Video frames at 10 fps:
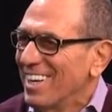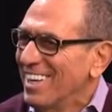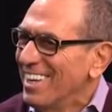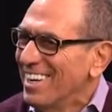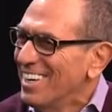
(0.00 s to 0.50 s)

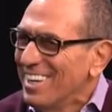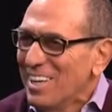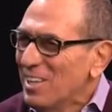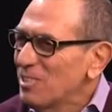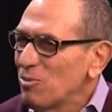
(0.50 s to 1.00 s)
yeah,
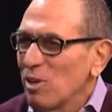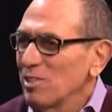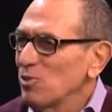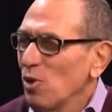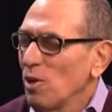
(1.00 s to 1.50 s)
yeah. It's what
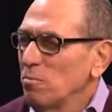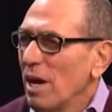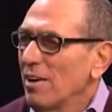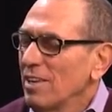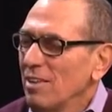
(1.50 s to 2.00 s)
it's we all don't.
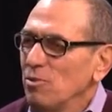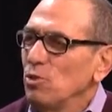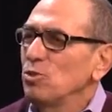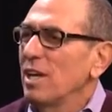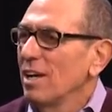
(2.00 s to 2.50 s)
about. If right.
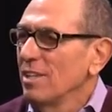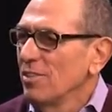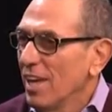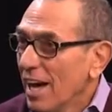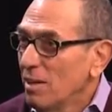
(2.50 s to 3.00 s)
you tell
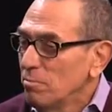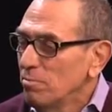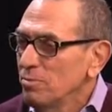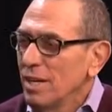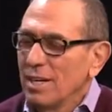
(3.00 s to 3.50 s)
That's
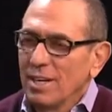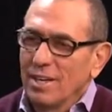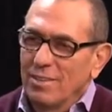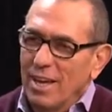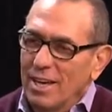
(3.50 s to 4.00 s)
them
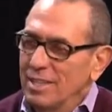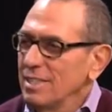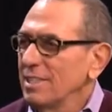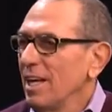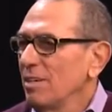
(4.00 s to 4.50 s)
right. that
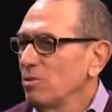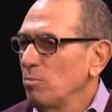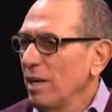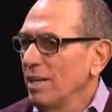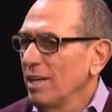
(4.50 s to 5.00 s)
instead of
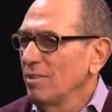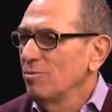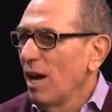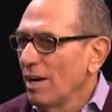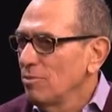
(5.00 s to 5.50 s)
spending
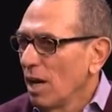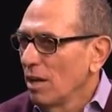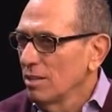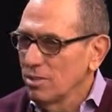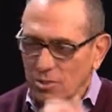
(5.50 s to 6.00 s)

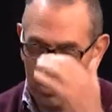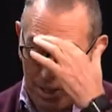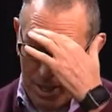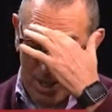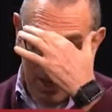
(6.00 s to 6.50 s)
$5
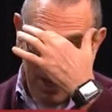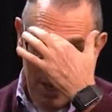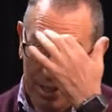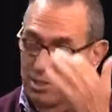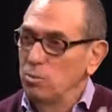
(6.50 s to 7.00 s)
uh,
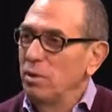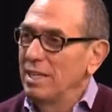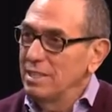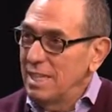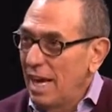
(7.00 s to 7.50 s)
right.
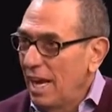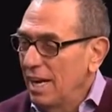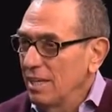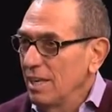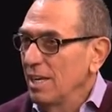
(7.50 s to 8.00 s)
spend
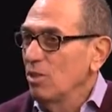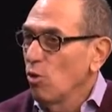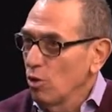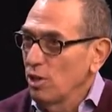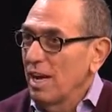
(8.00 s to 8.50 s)
10 in
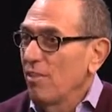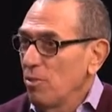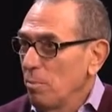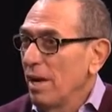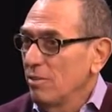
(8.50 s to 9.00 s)
order to get
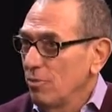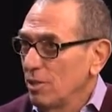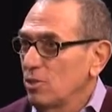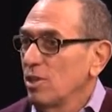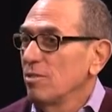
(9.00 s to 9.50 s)
the
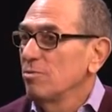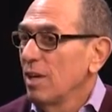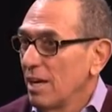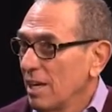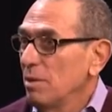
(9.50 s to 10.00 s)
benefits of
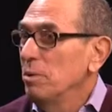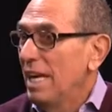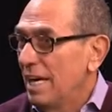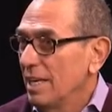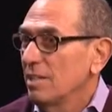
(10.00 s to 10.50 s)

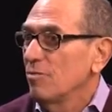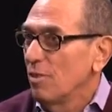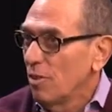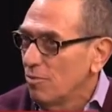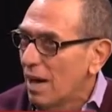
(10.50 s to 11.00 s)
eliminating
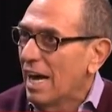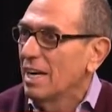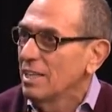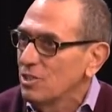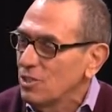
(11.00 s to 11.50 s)
the
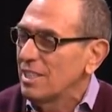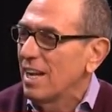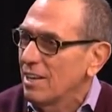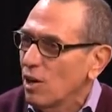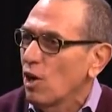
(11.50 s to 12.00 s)
violence
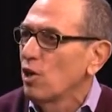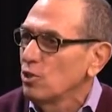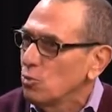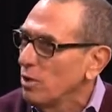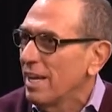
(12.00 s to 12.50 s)
that
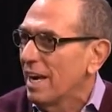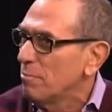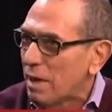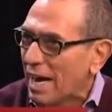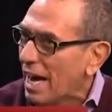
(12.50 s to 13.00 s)
occurs when they
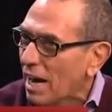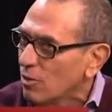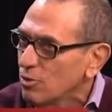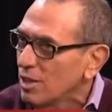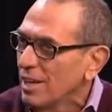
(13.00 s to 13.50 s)
get back
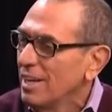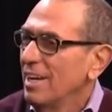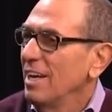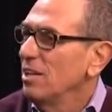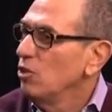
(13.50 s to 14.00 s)
out
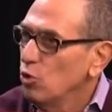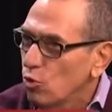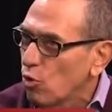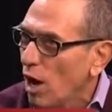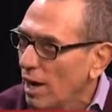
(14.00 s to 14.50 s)
in new
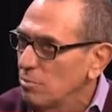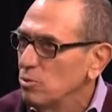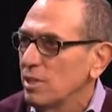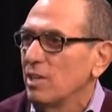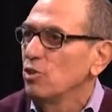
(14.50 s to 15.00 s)

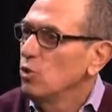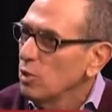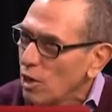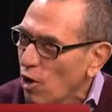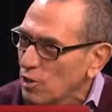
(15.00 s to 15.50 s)
crimes and
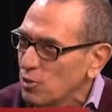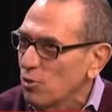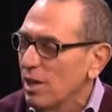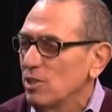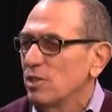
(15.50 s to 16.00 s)
new
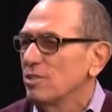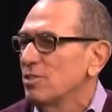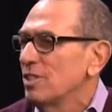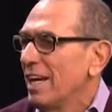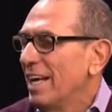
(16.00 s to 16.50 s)

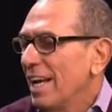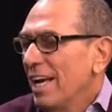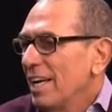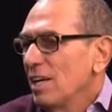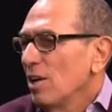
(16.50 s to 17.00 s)
incarcerations,
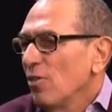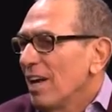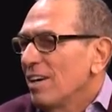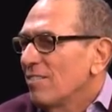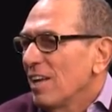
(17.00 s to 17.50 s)
you know,
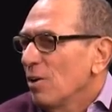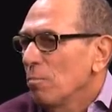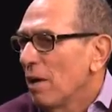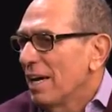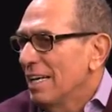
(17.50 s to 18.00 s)
they, they
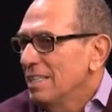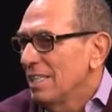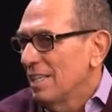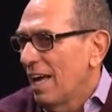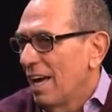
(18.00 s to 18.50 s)
don't buy
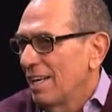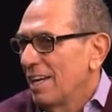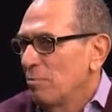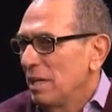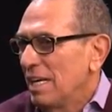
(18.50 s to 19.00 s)
into that.
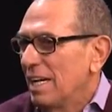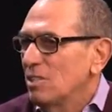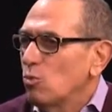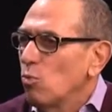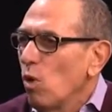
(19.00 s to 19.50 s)
I mean,
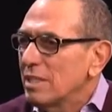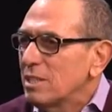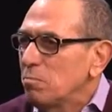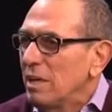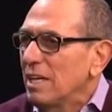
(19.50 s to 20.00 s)
it's
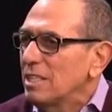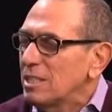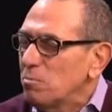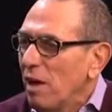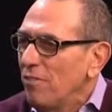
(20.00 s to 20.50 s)
what's being
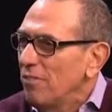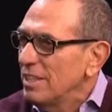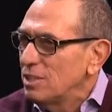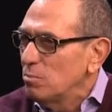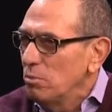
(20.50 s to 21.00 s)
spent it,
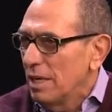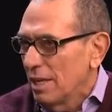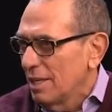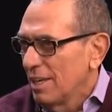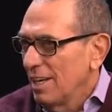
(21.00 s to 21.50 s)
this
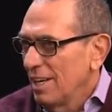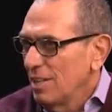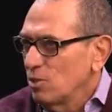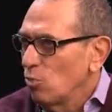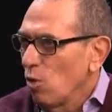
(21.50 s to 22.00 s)
minute.
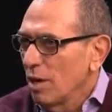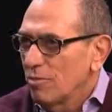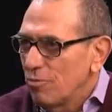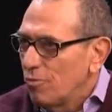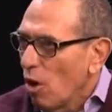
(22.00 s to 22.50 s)
That's the
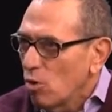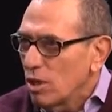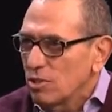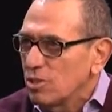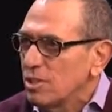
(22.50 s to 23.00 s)
bottom line.
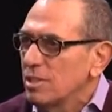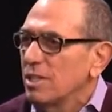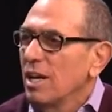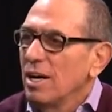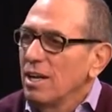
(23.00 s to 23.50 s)
that's all they
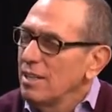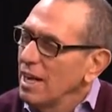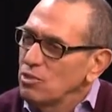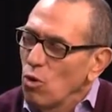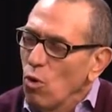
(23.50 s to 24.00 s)
can see.
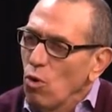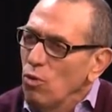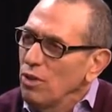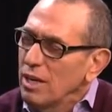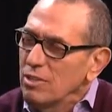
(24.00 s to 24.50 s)
That's all
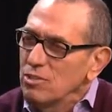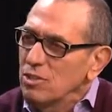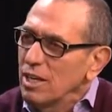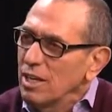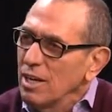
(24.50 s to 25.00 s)
they can see.
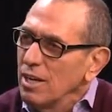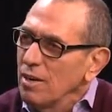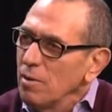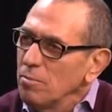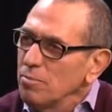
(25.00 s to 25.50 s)
And not just
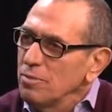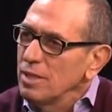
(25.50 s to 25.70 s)
Republicans,